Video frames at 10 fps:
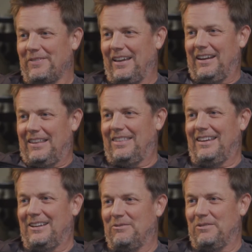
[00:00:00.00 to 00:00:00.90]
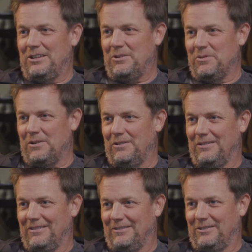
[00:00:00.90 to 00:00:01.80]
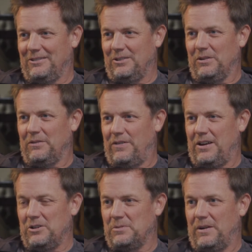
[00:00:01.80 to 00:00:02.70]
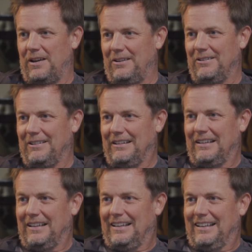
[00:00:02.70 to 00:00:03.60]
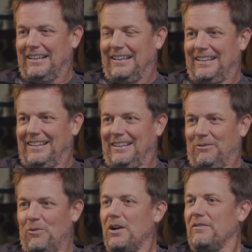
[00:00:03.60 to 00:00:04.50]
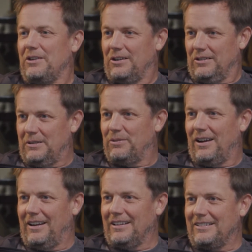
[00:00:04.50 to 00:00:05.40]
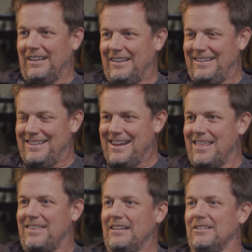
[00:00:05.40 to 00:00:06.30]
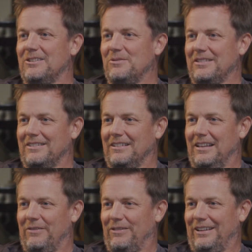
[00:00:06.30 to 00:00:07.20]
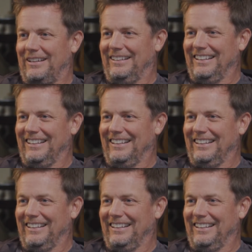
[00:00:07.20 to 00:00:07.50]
And I think when you were doing Firespotter, one of the early products had nothing to do with telephony.